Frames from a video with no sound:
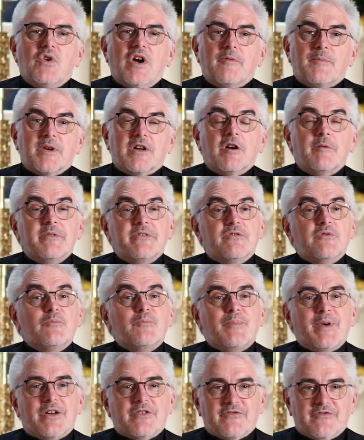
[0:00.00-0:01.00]
who have become
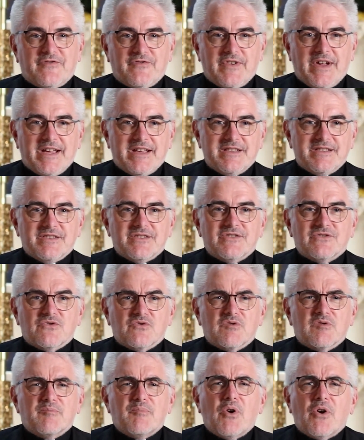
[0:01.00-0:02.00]
even better
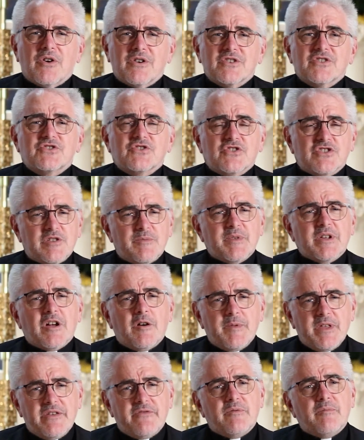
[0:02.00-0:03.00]
friends, or a part of church and
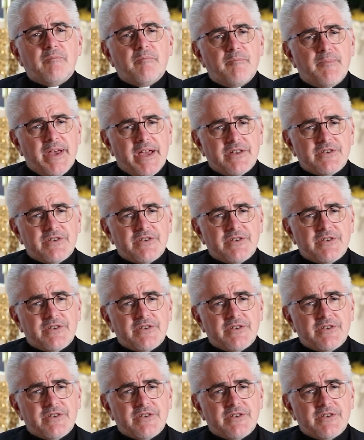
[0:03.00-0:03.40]
become even